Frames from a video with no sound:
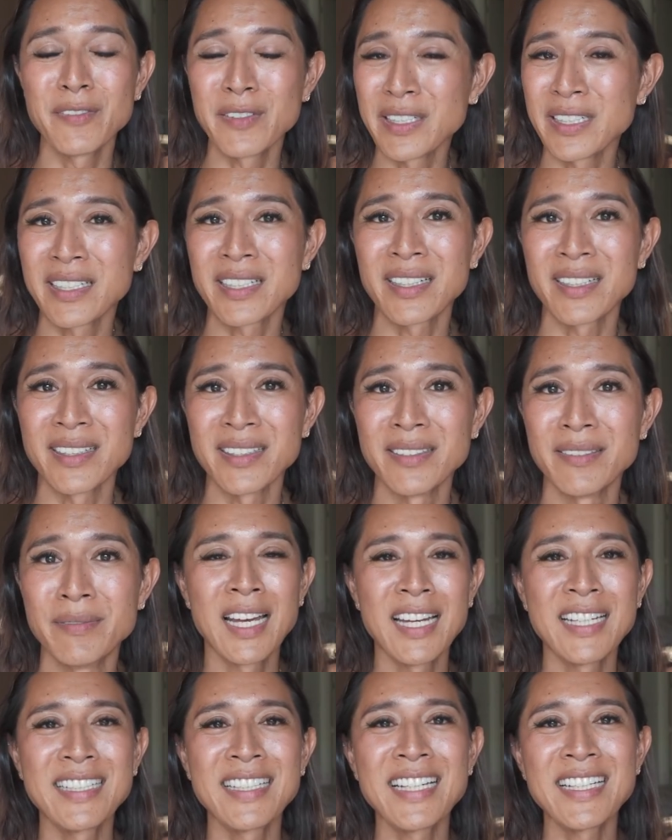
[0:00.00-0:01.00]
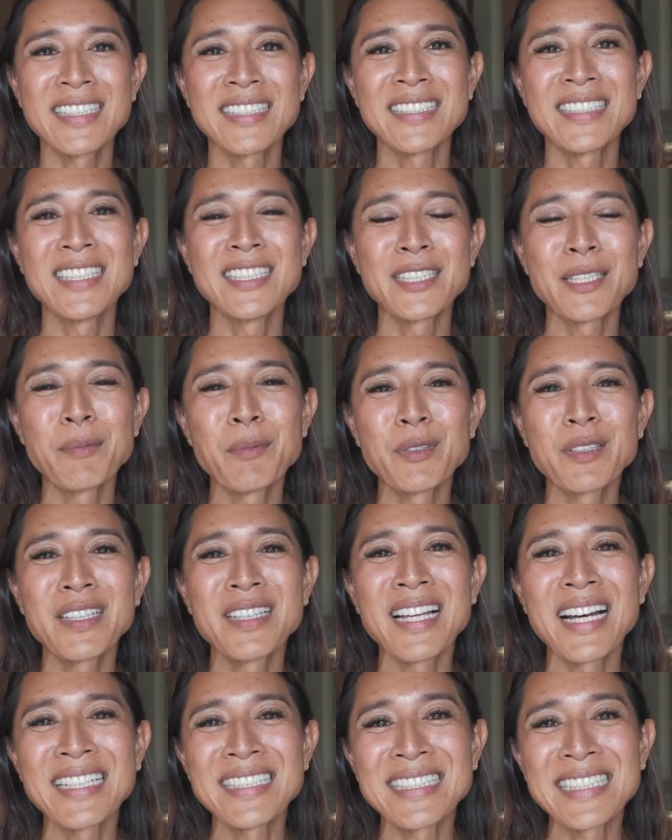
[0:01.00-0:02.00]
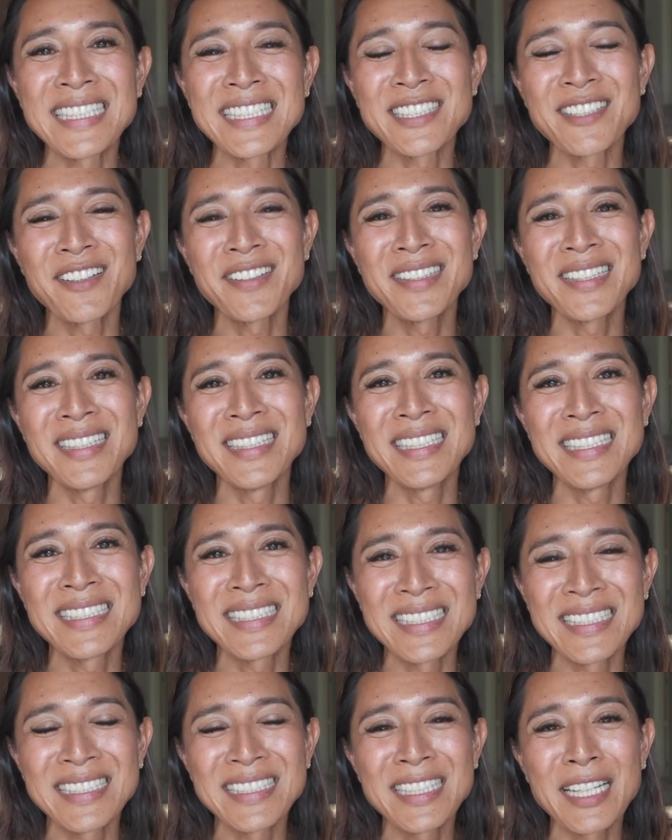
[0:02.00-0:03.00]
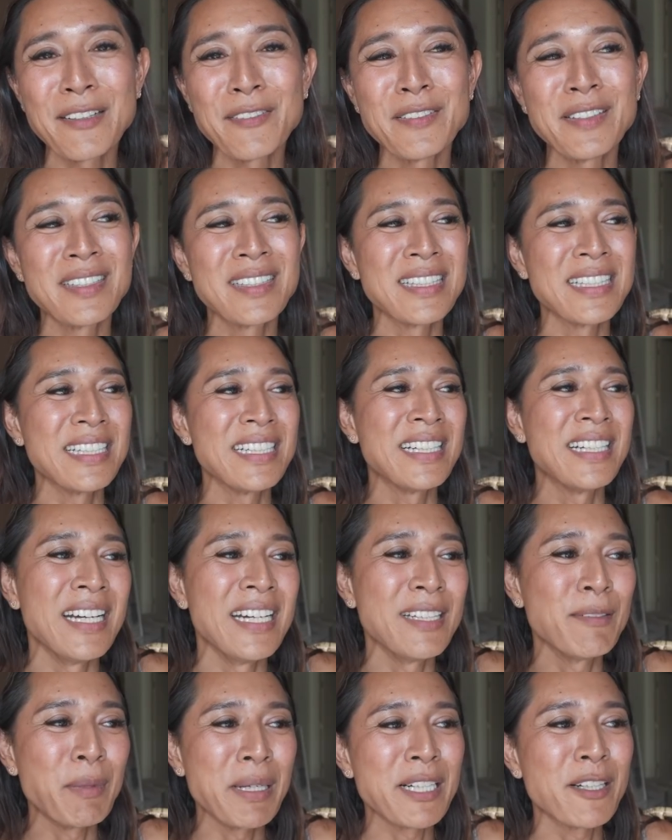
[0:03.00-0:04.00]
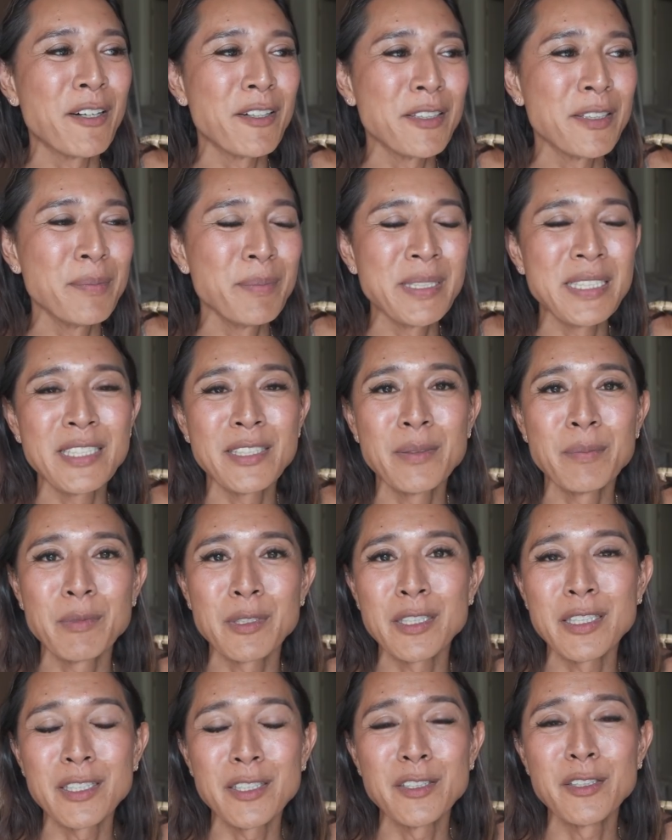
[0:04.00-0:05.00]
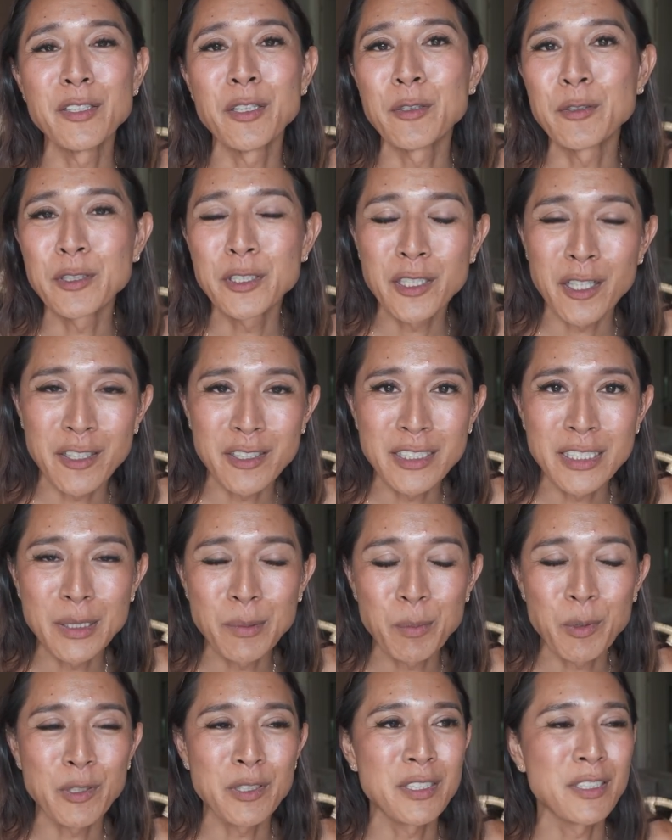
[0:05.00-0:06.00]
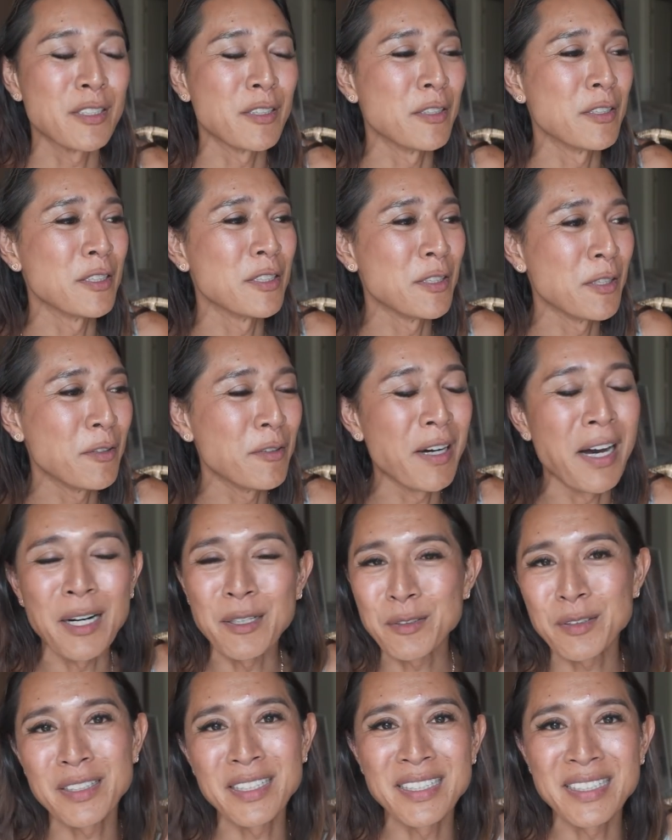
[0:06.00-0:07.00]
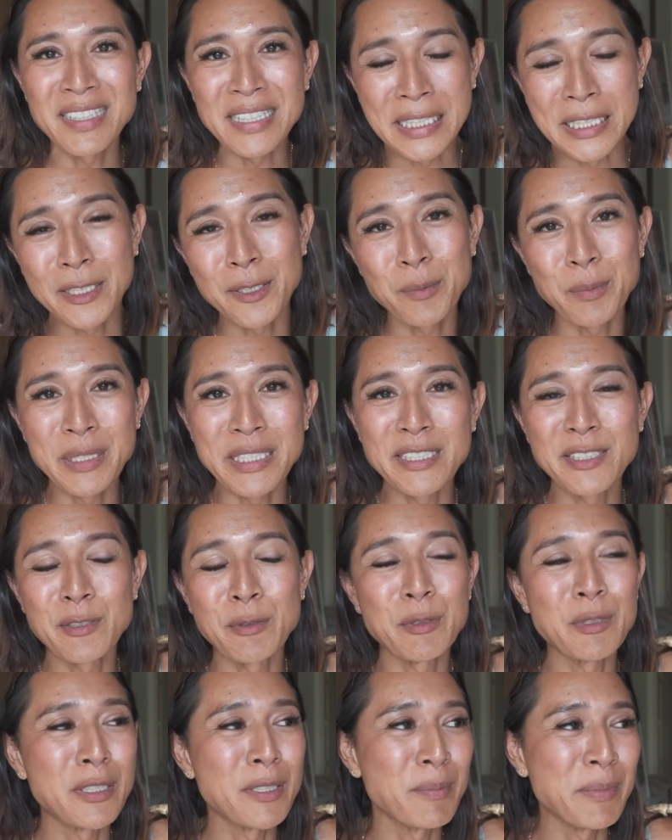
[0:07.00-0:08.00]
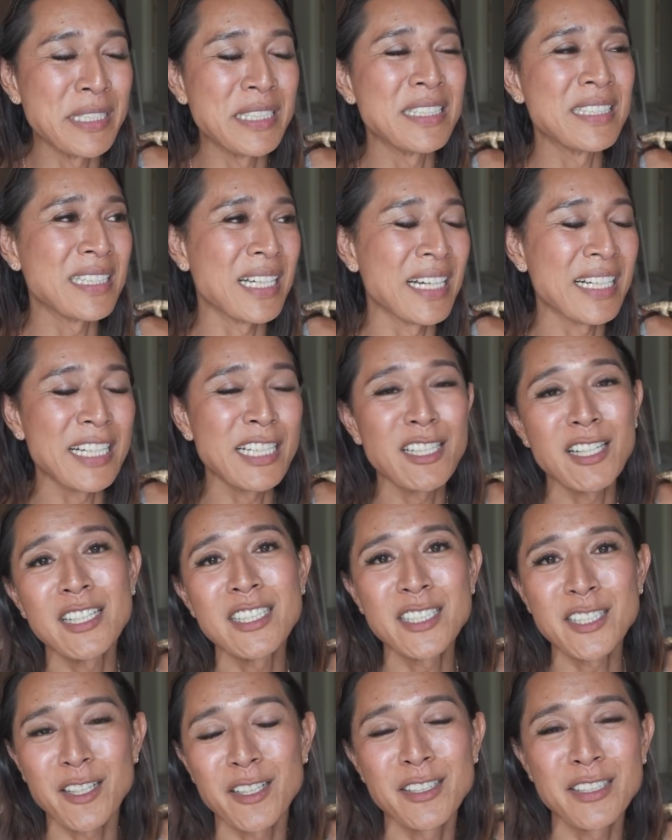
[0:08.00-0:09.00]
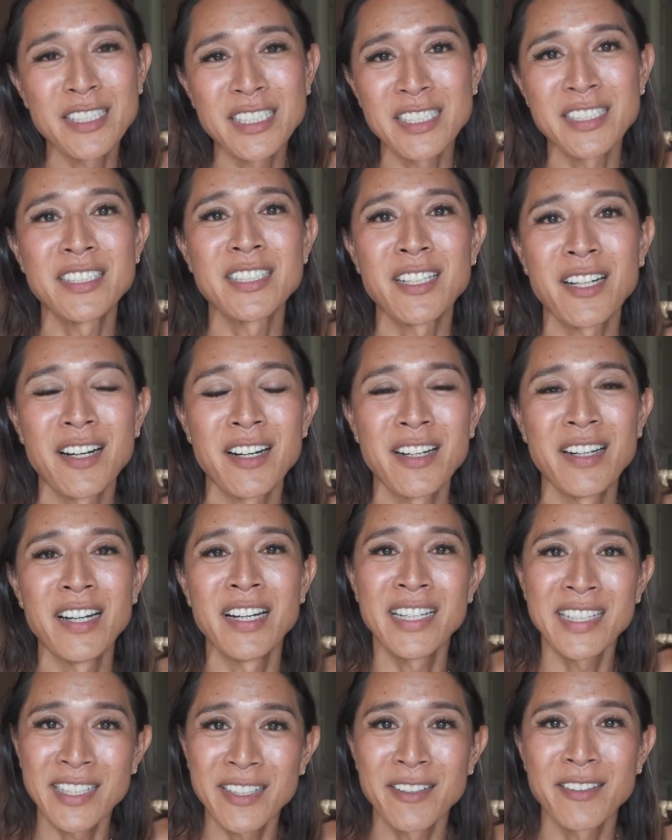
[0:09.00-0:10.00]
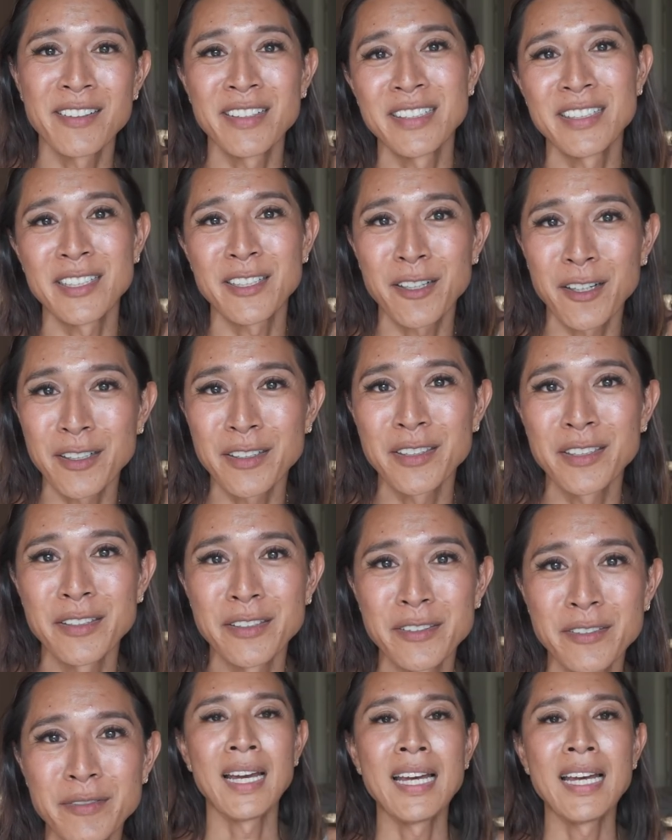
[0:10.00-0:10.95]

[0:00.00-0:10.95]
vehicle. And yes, some of the last things on the list is definitely in my condominium there are no charging ports, there's no outlet near me, so which means I cannot charge this car here in the condo.